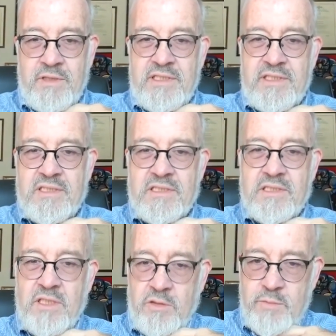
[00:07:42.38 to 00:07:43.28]
who is
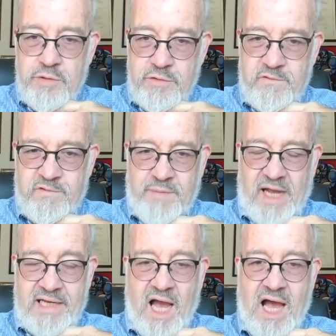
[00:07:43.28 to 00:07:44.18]
so moved
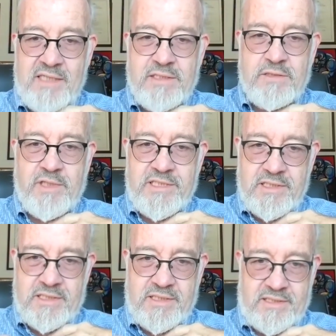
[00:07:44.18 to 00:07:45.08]
by God's
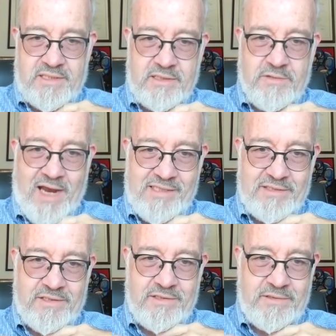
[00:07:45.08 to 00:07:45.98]
graciousness and
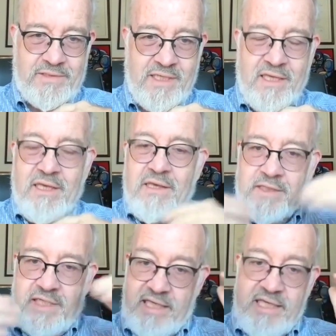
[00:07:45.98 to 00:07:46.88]
gratitude
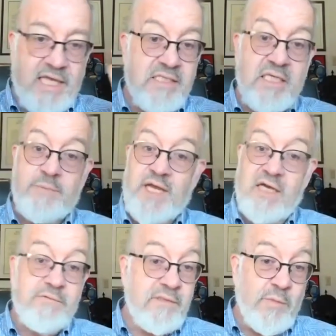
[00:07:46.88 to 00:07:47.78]
that he gets up
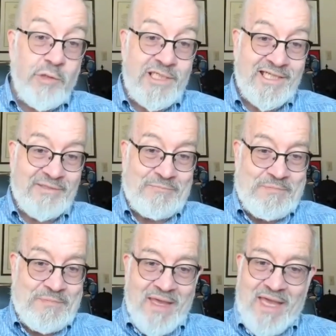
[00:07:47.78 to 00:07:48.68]
every morning
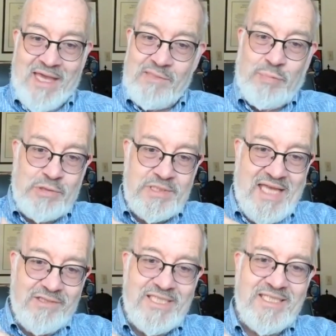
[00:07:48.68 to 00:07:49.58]
and he
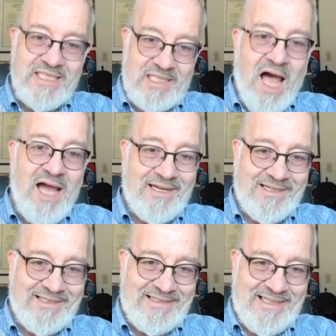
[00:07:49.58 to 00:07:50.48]
pulls out his
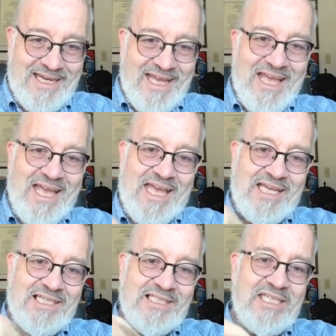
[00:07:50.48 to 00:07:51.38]
lyre
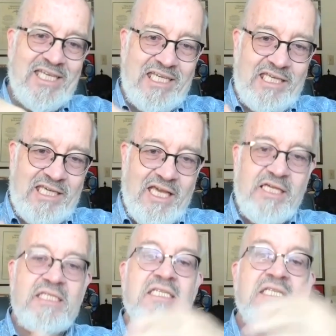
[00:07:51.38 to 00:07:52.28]
and he
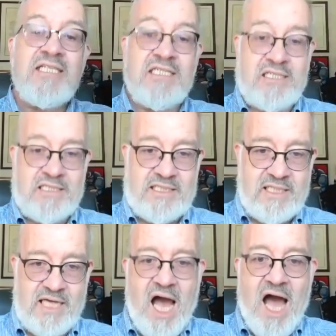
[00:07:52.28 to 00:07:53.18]

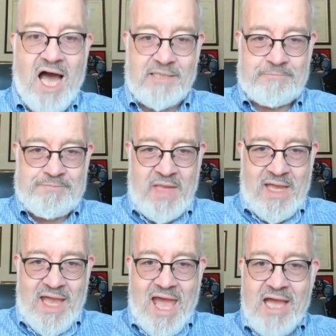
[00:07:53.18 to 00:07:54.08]
sings to God.
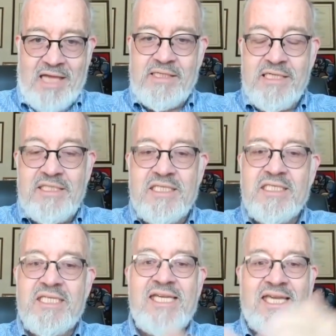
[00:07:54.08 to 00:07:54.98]
And in
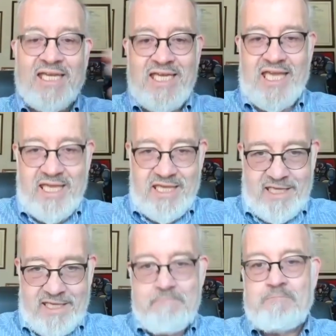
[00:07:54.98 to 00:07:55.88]
singing,
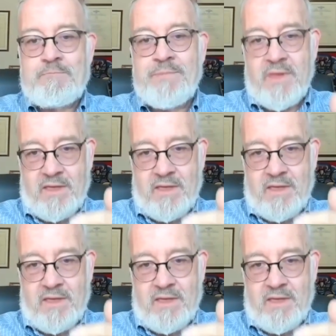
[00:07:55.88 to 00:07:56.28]
he,